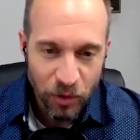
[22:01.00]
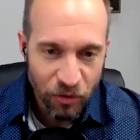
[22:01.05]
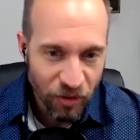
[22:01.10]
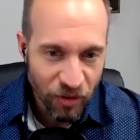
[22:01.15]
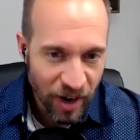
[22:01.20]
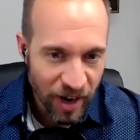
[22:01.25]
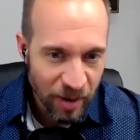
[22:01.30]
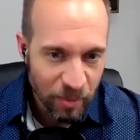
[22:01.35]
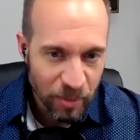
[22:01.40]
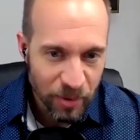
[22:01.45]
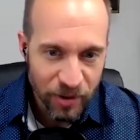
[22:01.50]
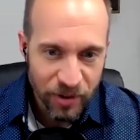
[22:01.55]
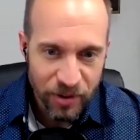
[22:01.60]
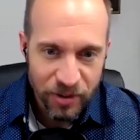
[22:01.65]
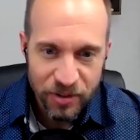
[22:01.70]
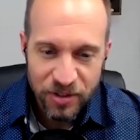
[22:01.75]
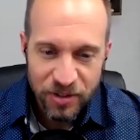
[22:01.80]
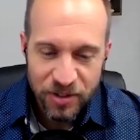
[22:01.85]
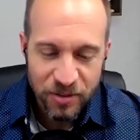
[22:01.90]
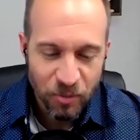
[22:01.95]
of
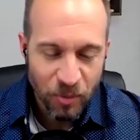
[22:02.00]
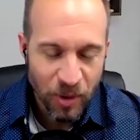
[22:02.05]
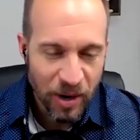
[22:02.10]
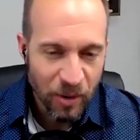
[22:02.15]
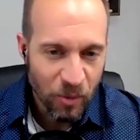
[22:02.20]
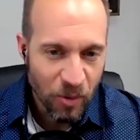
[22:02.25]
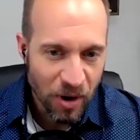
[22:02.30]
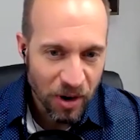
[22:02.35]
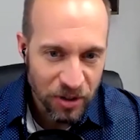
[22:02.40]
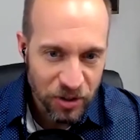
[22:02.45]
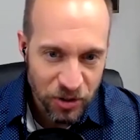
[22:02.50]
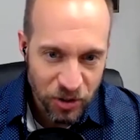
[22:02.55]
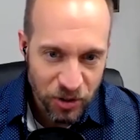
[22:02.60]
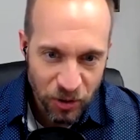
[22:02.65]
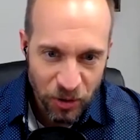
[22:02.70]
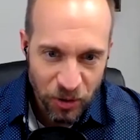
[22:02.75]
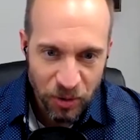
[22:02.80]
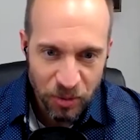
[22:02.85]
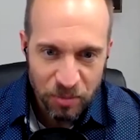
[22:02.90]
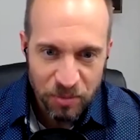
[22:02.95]
vipers, whitewashed
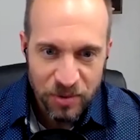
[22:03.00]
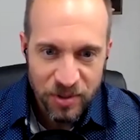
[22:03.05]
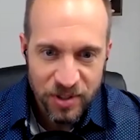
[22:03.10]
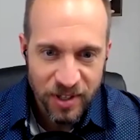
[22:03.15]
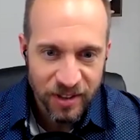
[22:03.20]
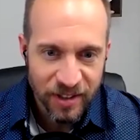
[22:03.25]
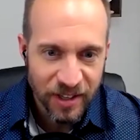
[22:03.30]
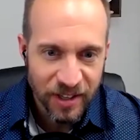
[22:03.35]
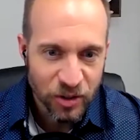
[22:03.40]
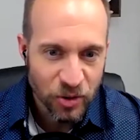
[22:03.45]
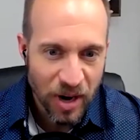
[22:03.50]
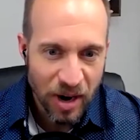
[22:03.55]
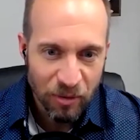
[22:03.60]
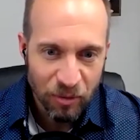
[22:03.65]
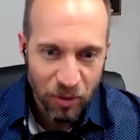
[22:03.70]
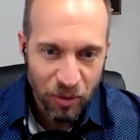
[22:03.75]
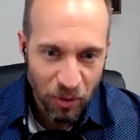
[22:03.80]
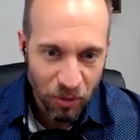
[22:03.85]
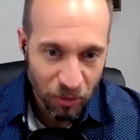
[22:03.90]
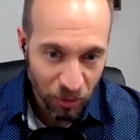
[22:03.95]
tombs, said they
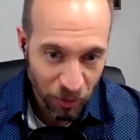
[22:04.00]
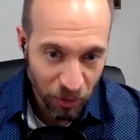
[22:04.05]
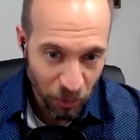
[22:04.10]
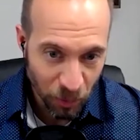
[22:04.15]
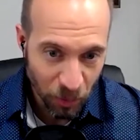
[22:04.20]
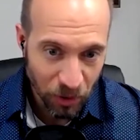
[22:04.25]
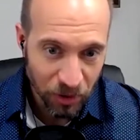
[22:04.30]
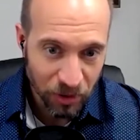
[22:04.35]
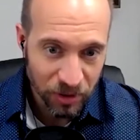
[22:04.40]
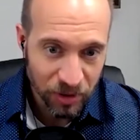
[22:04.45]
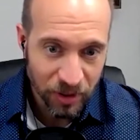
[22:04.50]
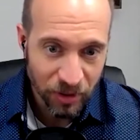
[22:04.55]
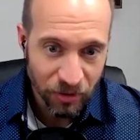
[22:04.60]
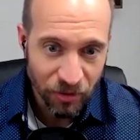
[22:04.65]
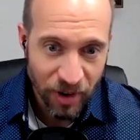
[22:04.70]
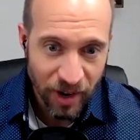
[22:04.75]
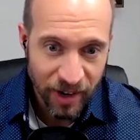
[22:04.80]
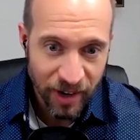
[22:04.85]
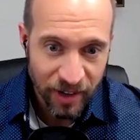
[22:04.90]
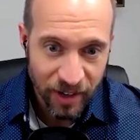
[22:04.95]
travel over the world to
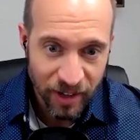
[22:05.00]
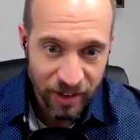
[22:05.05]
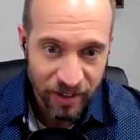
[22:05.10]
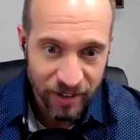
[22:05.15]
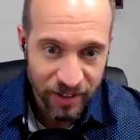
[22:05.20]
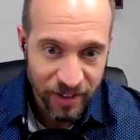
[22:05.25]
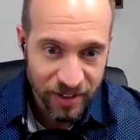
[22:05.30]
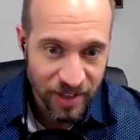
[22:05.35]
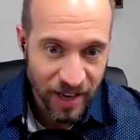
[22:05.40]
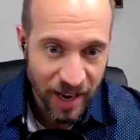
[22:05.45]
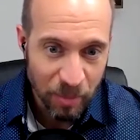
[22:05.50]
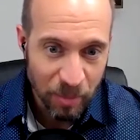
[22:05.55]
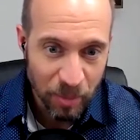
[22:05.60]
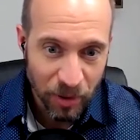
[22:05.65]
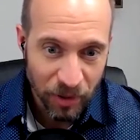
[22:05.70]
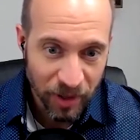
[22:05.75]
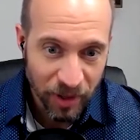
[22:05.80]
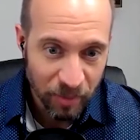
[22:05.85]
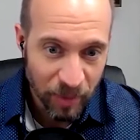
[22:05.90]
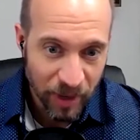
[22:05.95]
find a
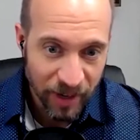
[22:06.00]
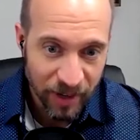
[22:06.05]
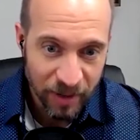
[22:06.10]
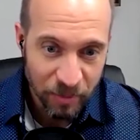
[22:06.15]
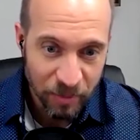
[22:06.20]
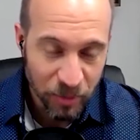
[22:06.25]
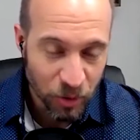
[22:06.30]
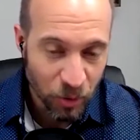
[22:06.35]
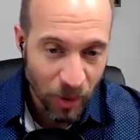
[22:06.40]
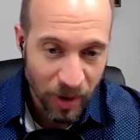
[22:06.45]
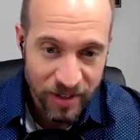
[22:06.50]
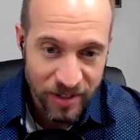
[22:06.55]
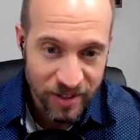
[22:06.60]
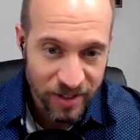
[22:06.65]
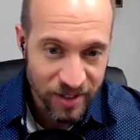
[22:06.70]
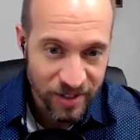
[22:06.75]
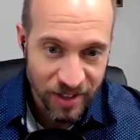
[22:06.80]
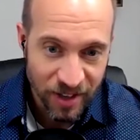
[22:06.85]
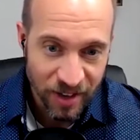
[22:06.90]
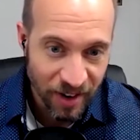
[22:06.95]
disciple, then make them twice the
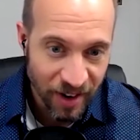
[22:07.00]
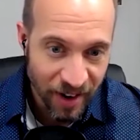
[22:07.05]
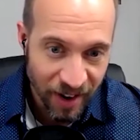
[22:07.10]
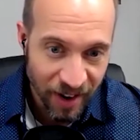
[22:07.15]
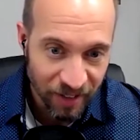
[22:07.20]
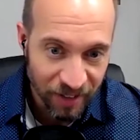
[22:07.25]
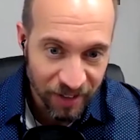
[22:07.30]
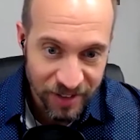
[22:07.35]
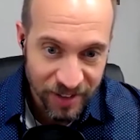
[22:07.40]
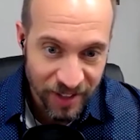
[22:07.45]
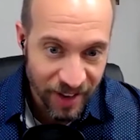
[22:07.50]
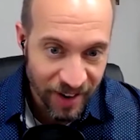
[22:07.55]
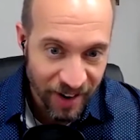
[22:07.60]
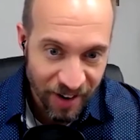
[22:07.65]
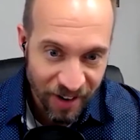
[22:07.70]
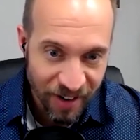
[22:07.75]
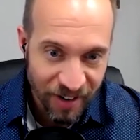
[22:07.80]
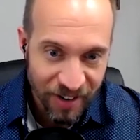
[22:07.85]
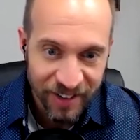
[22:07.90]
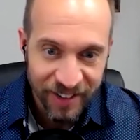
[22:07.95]
son of hell as they
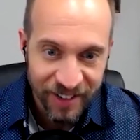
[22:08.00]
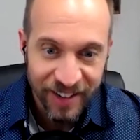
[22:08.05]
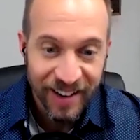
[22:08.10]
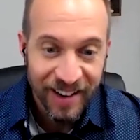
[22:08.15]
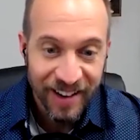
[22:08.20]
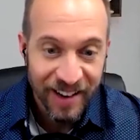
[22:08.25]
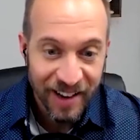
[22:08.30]
are. And I